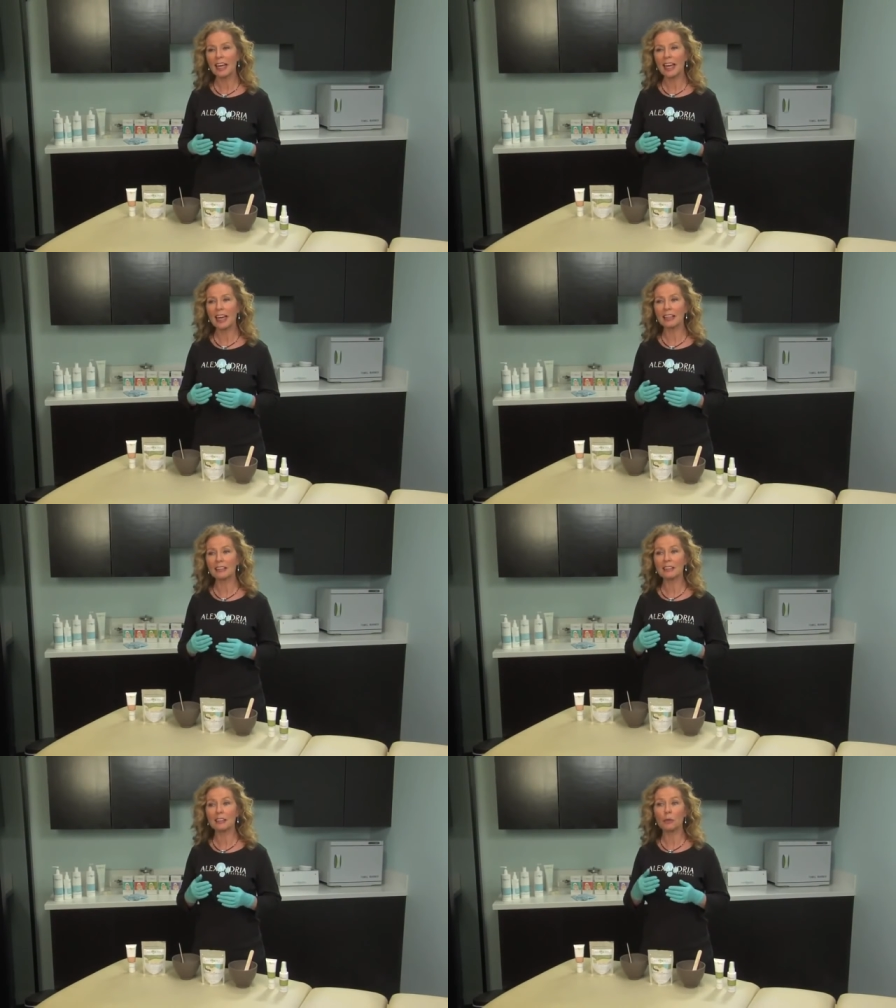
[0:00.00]

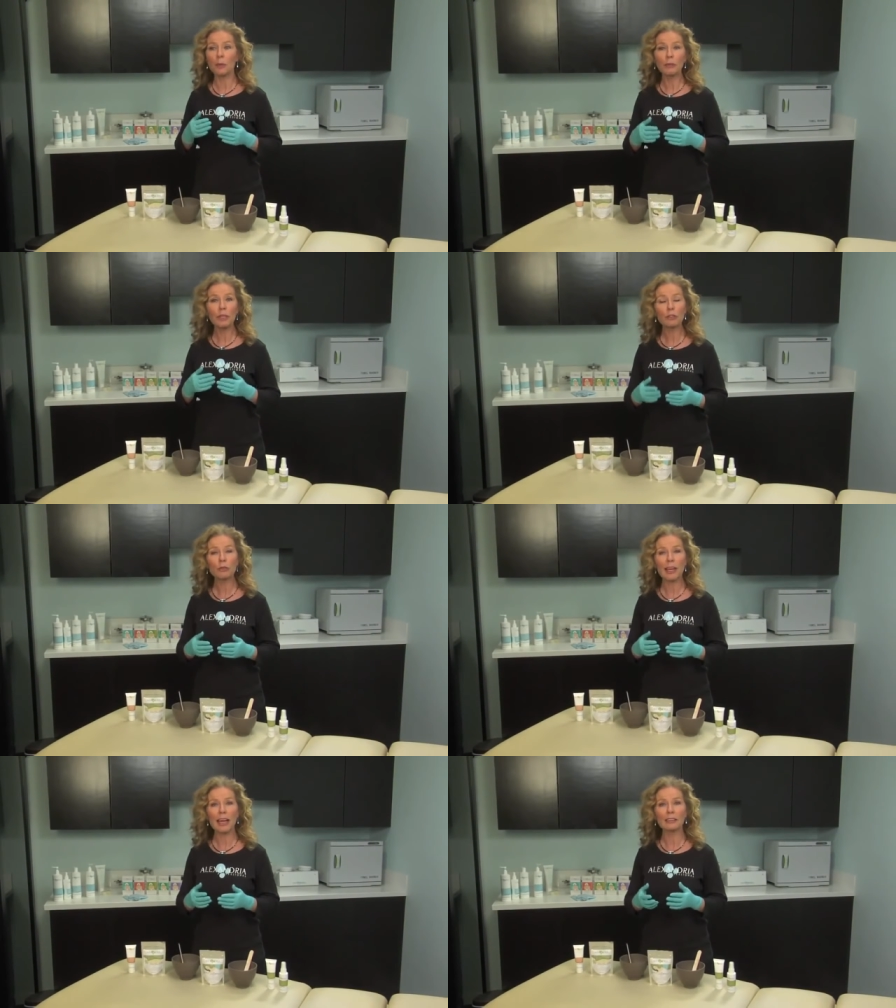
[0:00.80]
And when we
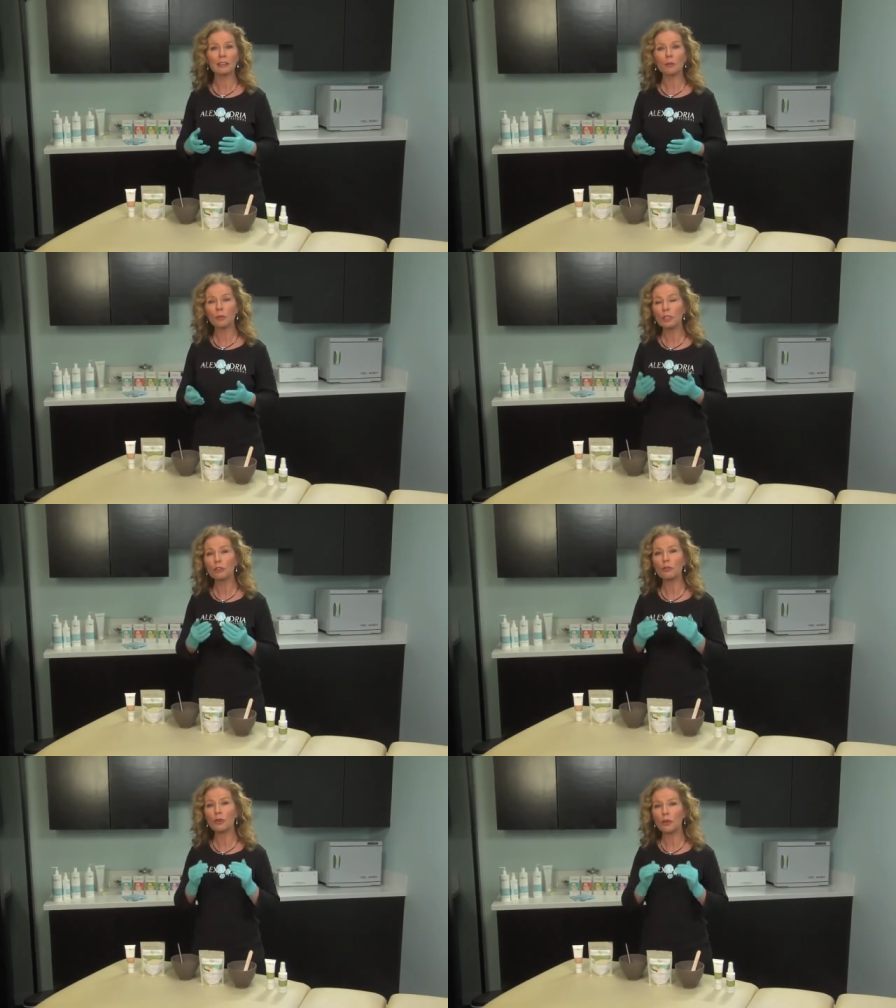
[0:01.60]
do that, we
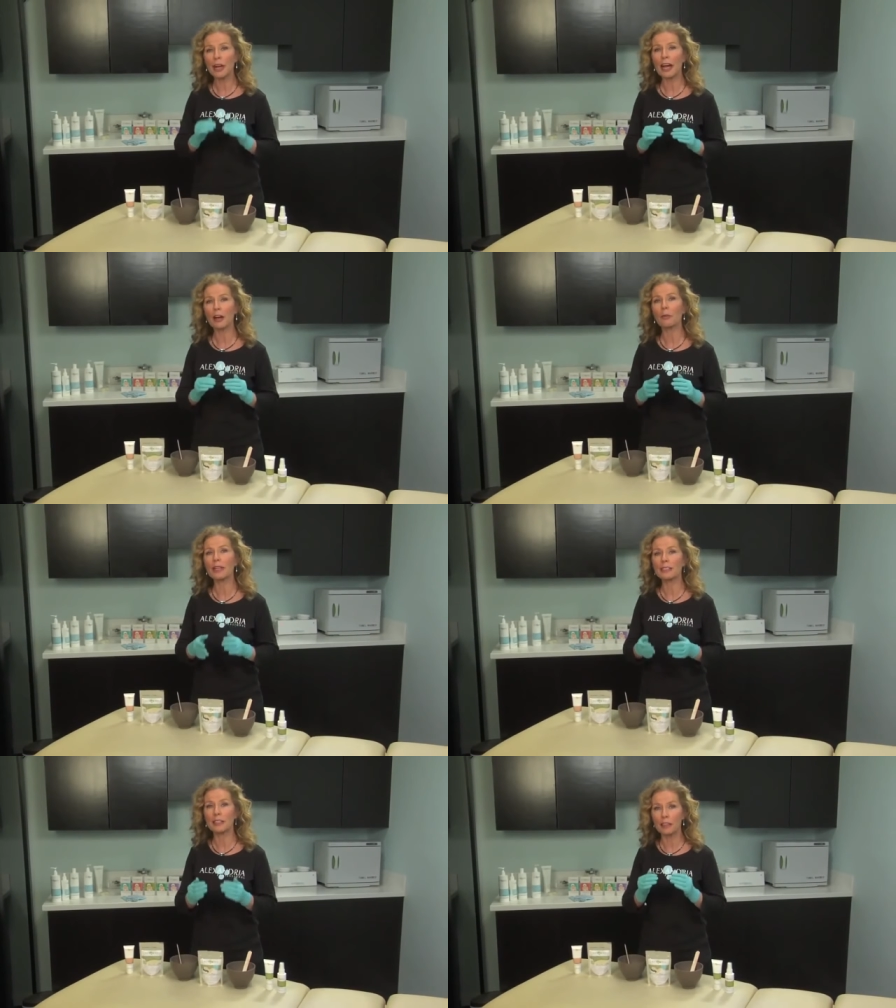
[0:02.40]
do your hair when
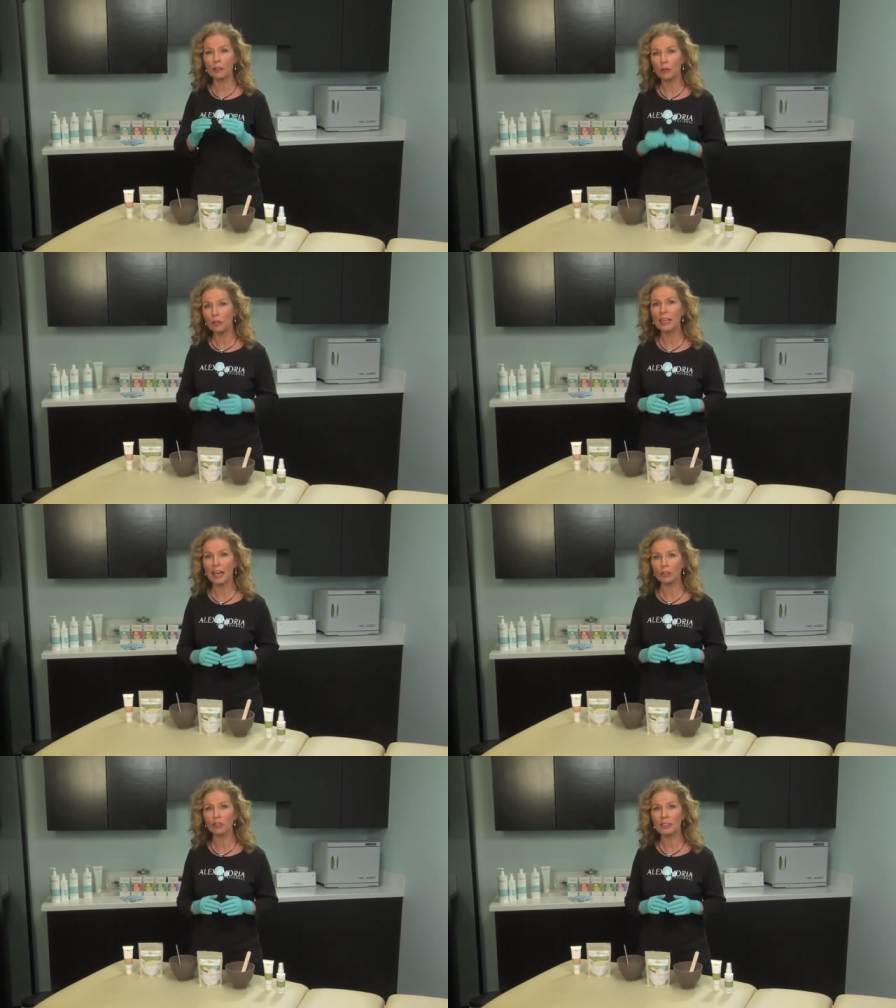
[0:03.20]
it's in the early
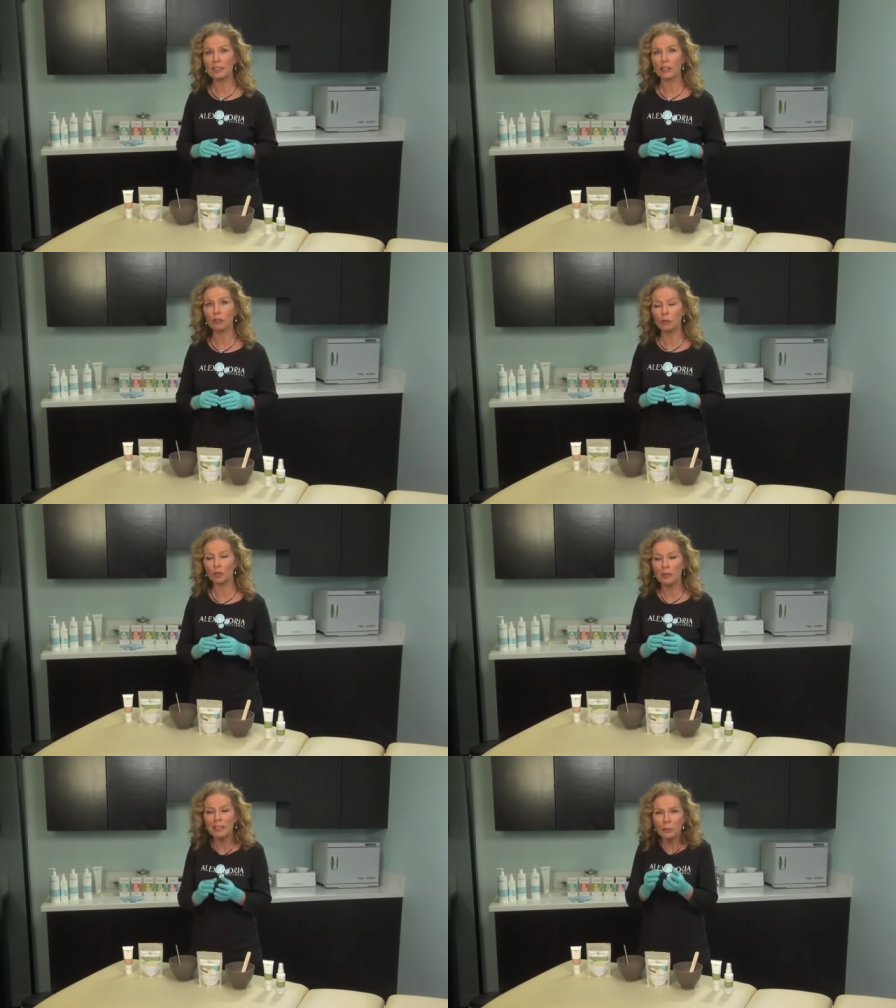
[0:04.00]
anagen stage,
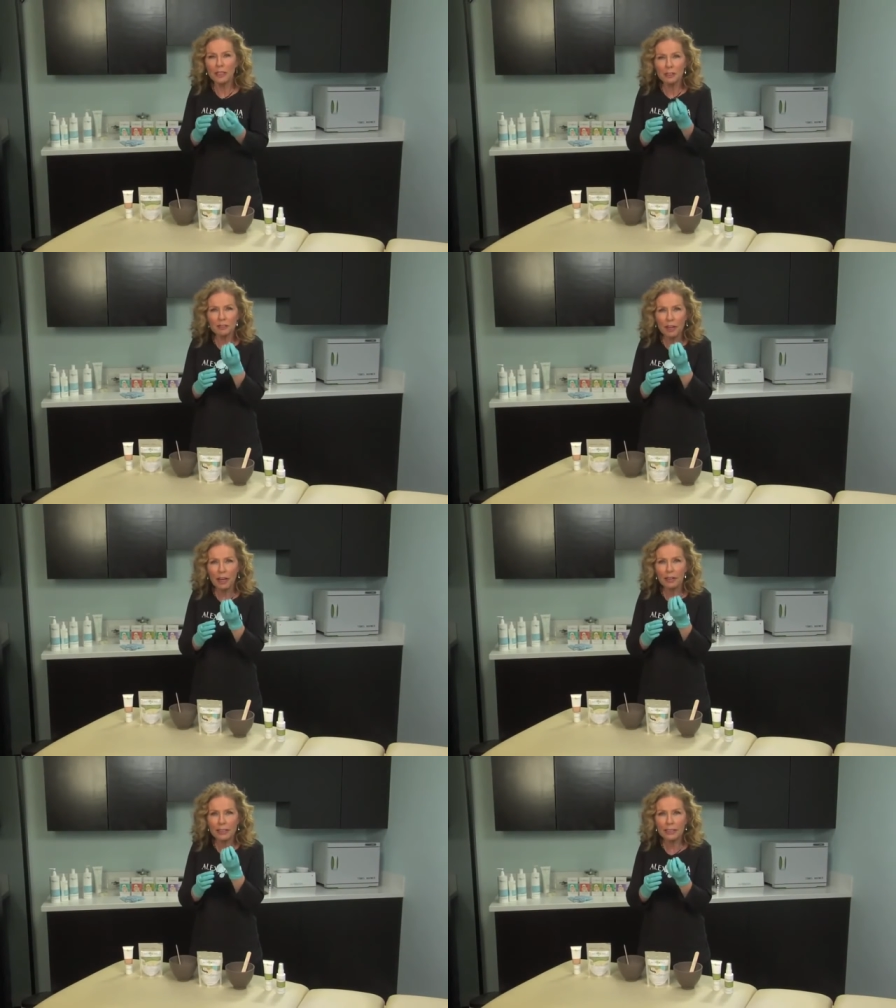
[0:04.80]
which means when it's
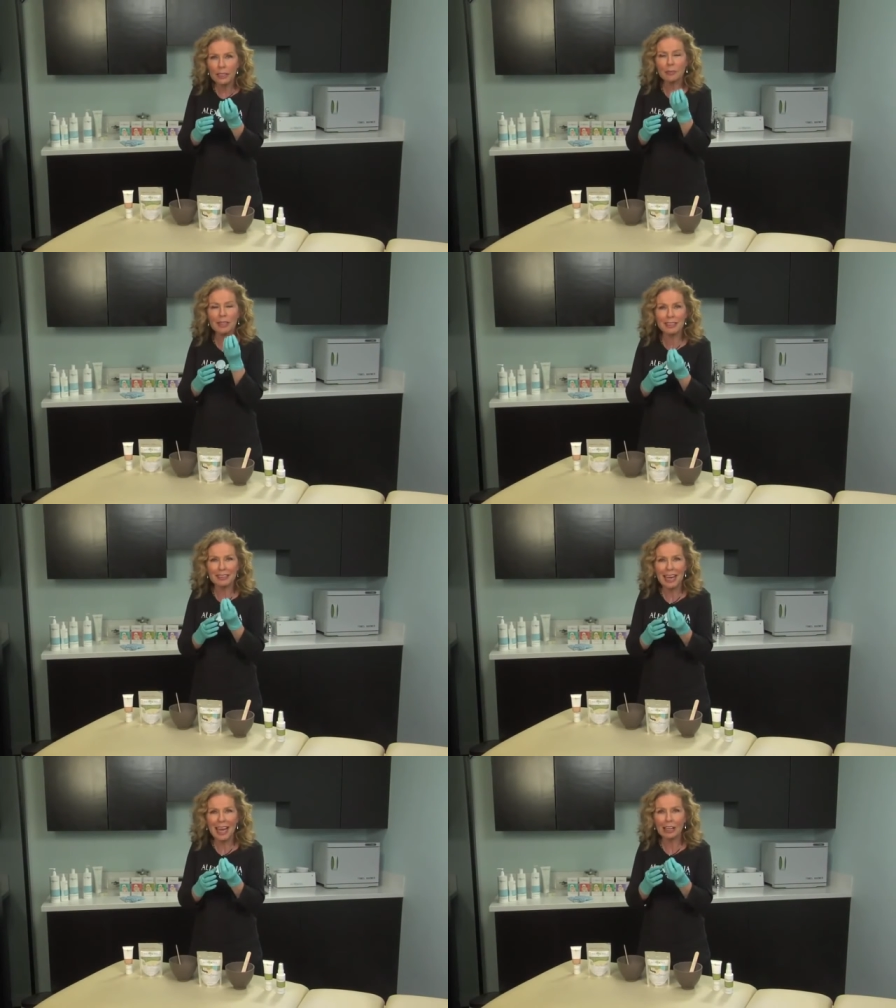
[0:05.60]
very deep and it's
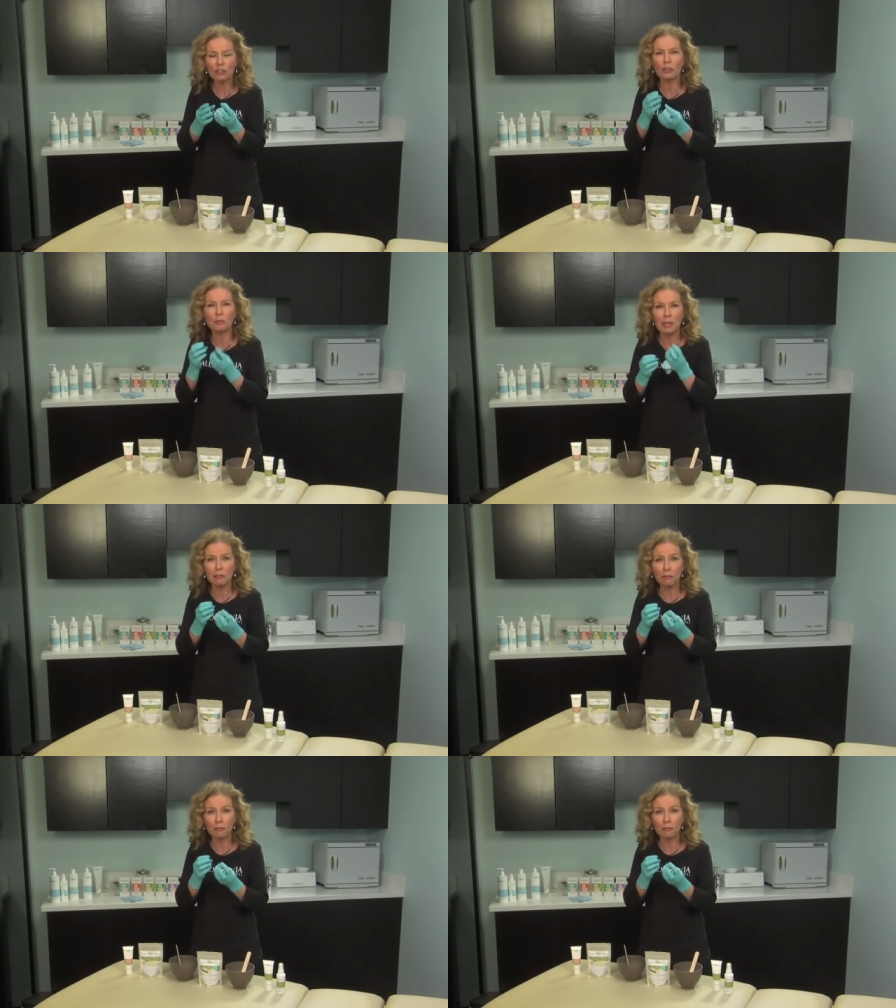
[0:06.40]
attached and being